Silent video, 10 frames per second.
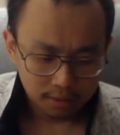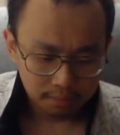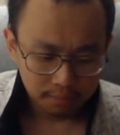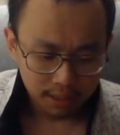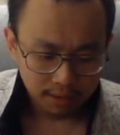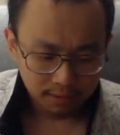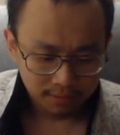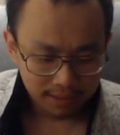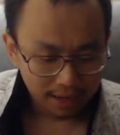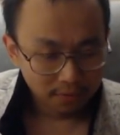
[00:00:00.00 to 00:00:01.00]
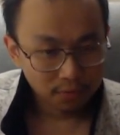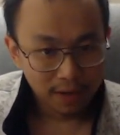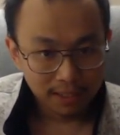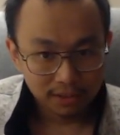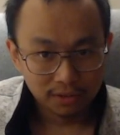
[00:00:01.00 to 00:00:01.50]
Make sound,
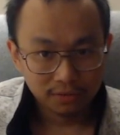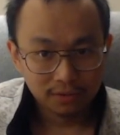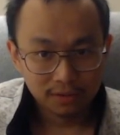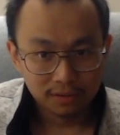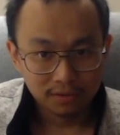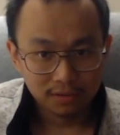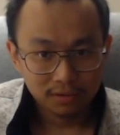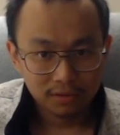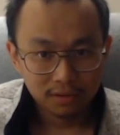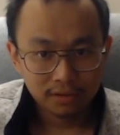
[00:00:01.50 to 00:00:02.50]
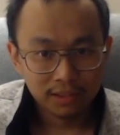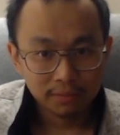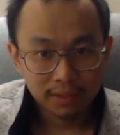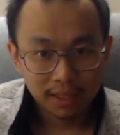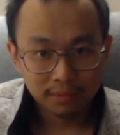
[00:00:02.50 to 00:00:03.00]
rational decisions.
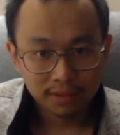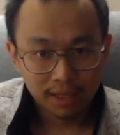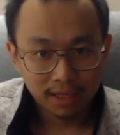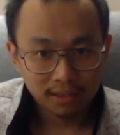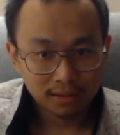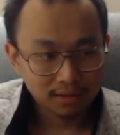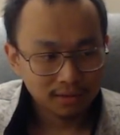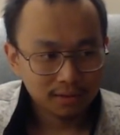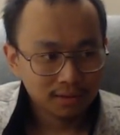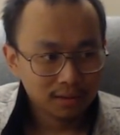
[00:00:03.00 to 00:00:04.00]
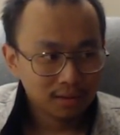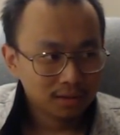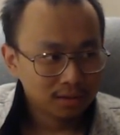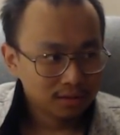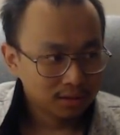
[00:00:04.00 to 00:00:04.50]
Sometimes takes
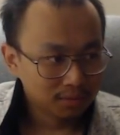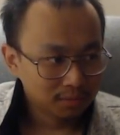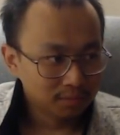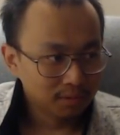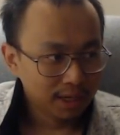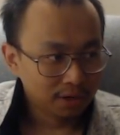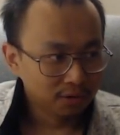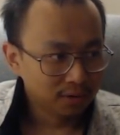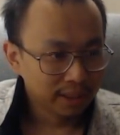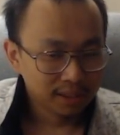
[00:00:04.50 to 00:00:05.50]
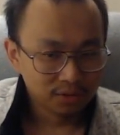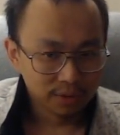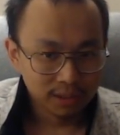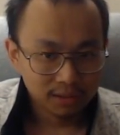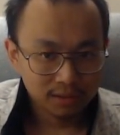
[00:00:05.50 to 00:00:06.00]
some calculated
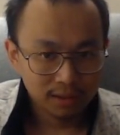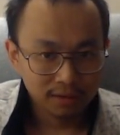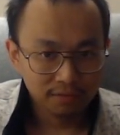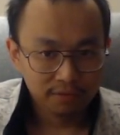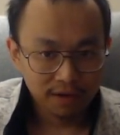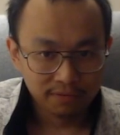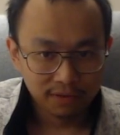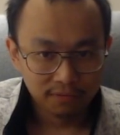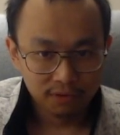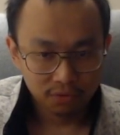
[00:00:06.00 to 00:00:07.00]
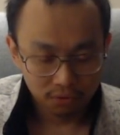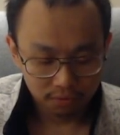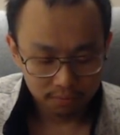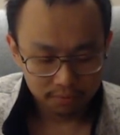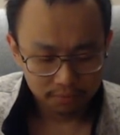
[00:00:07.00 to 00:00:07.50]
risks in favor of the
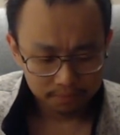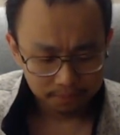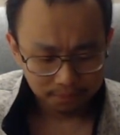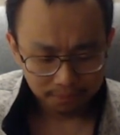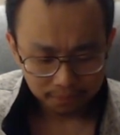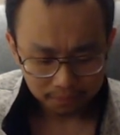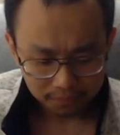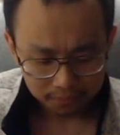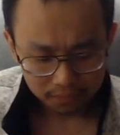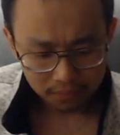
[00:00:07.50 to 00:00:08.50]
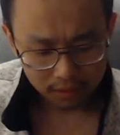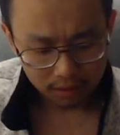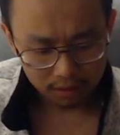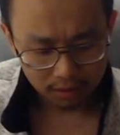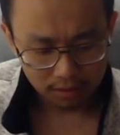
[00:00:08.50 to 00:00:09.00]
group.
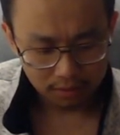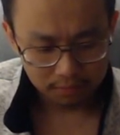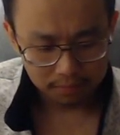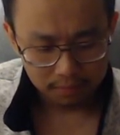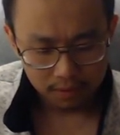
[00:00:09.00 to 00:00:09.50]
Um,